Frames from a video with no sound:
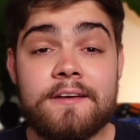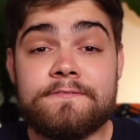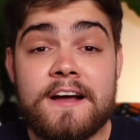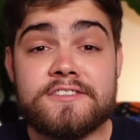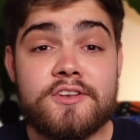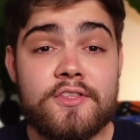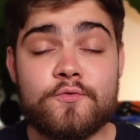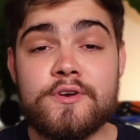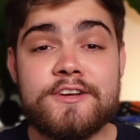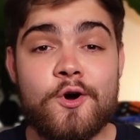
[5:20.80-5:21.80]
In fact, another
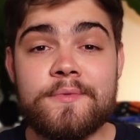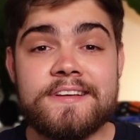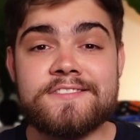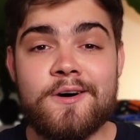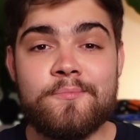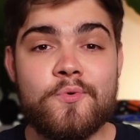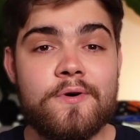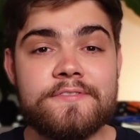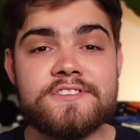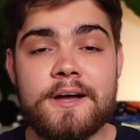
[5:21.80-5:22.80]
really common example
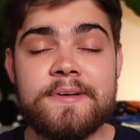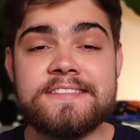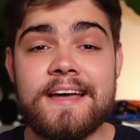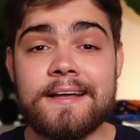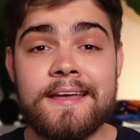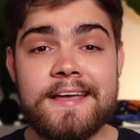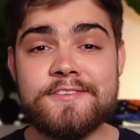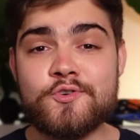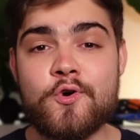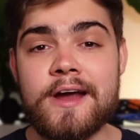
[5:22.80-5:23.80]
of a timing attack
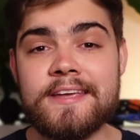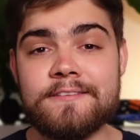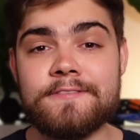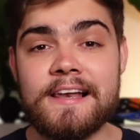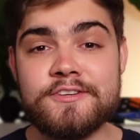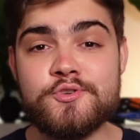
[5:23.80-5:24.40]
is cracking valid